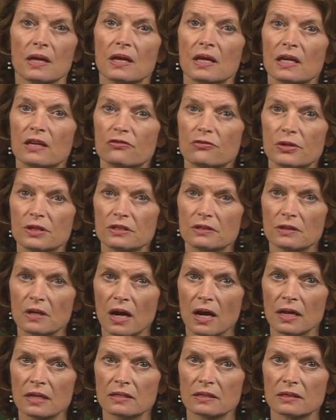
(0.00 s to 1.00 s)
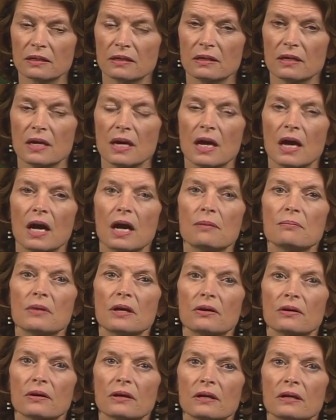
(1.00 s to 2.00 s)
If we do not,
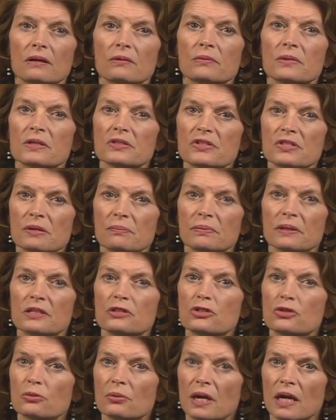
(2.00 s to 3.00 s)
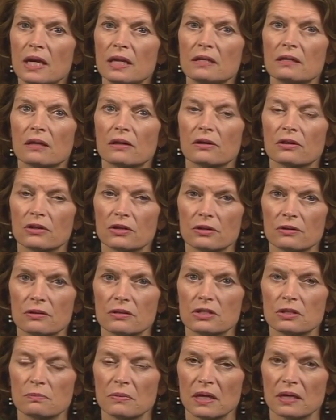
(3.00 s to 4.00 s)
America will simply trade our current
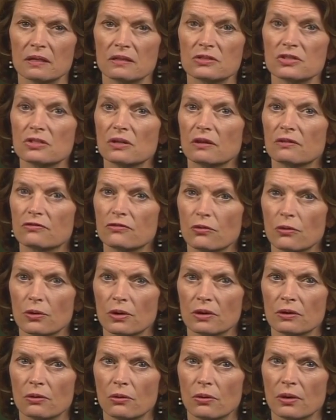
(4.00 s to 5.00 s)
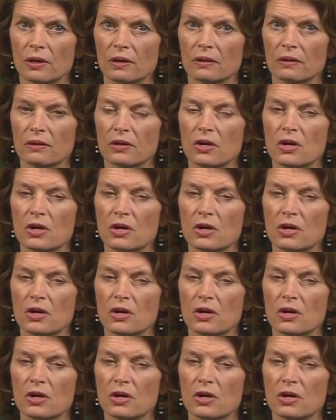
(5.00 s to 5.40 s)
dependence on foreign oil